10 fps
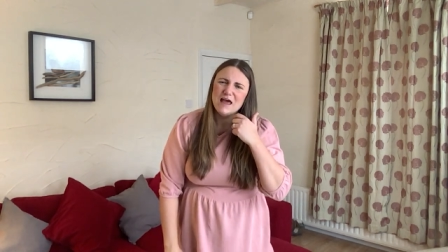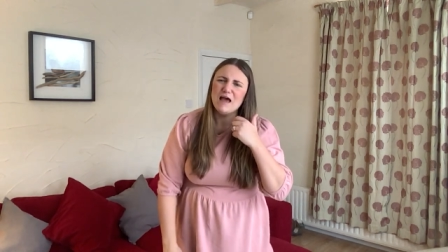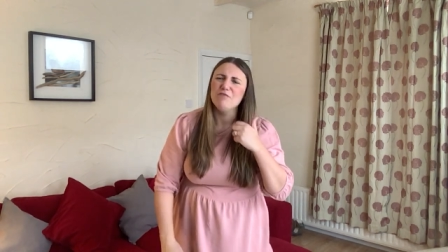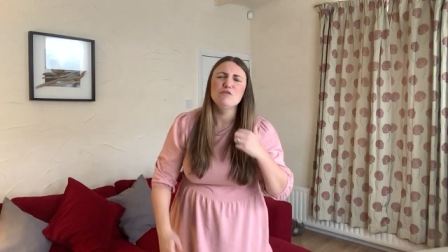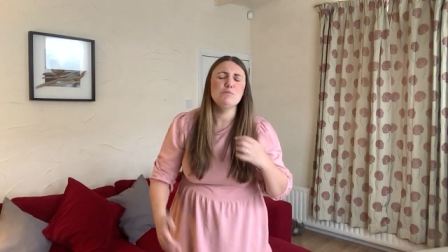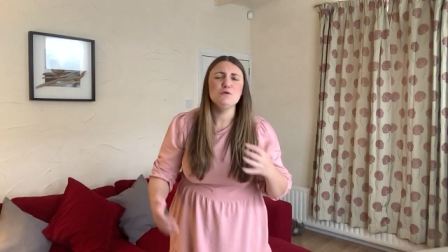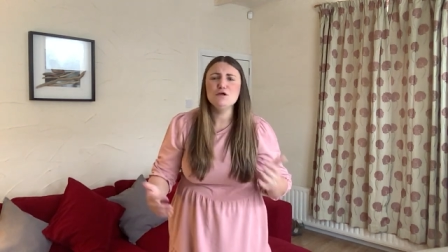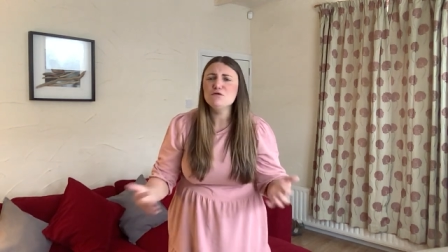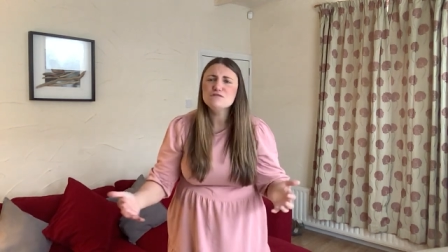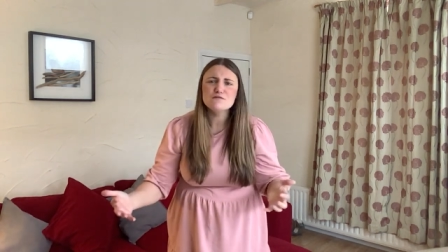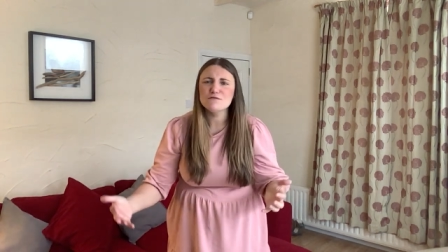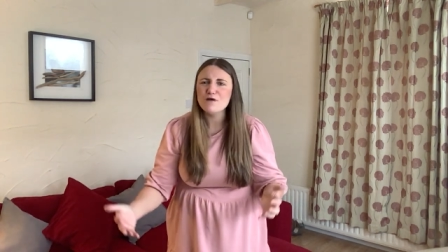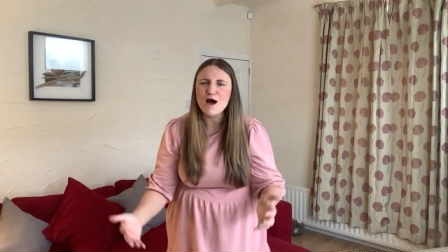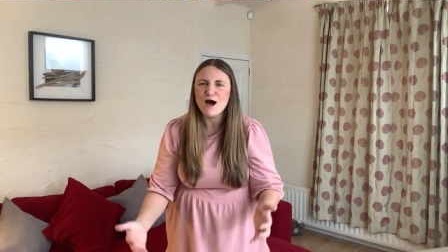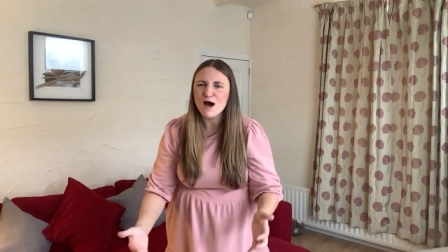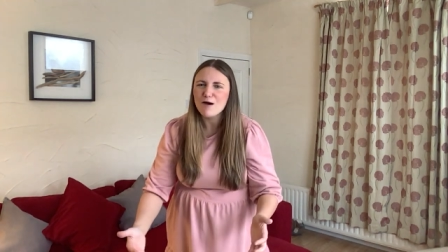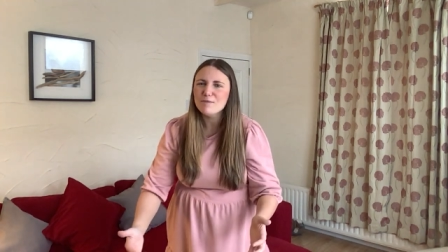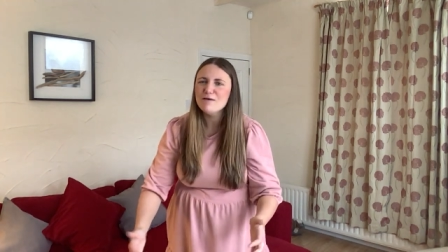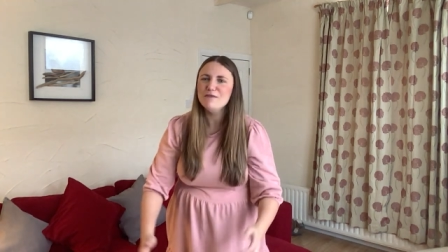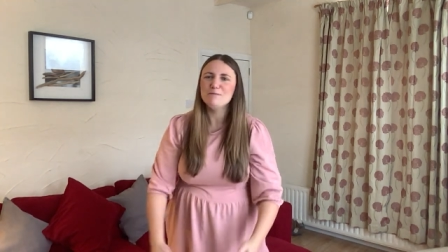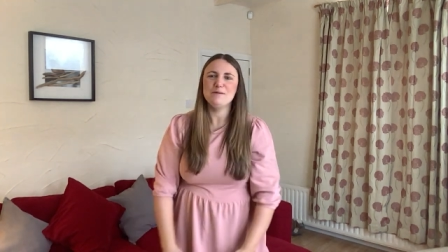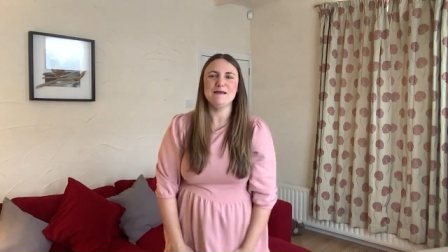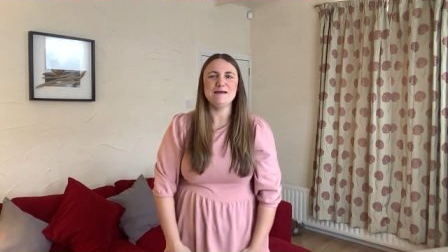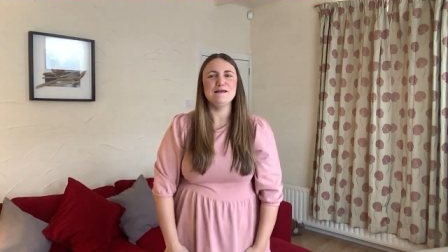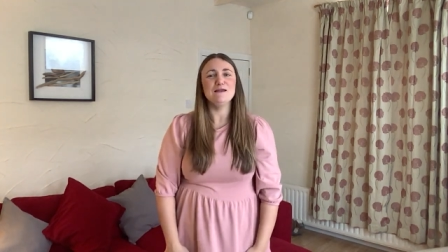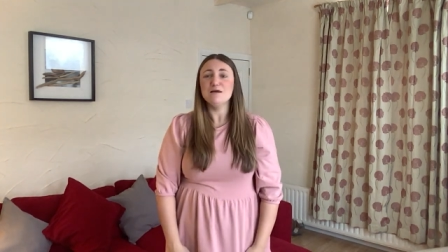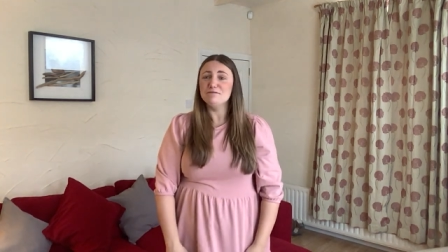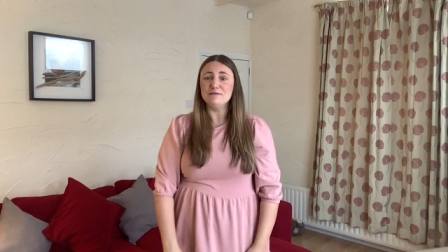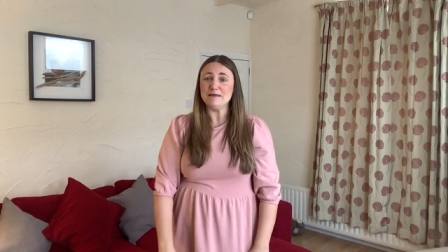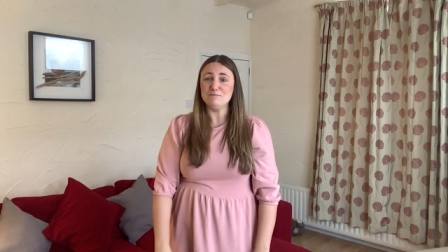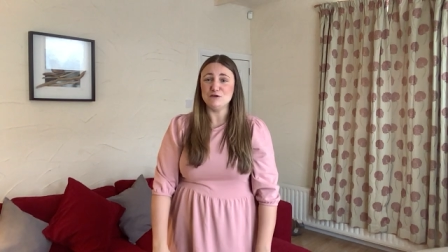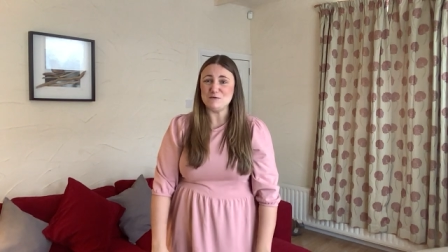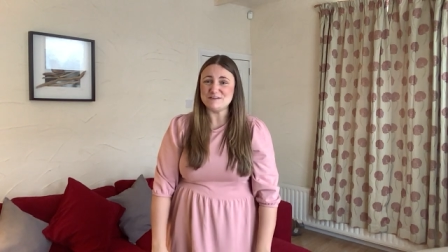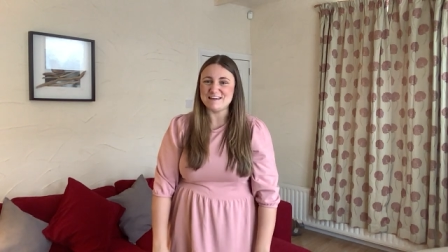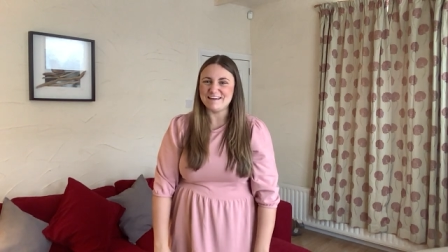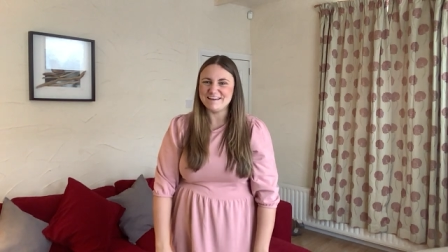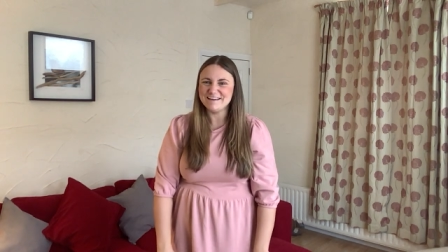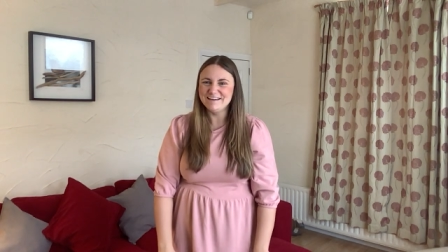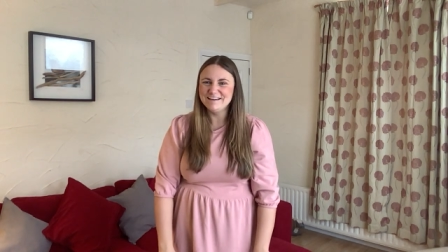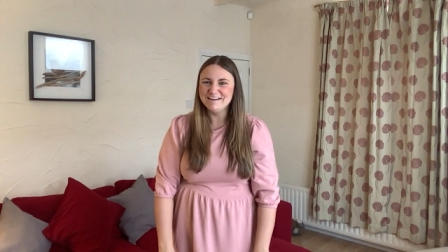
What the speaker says: and the beautiful harp that played lovely music.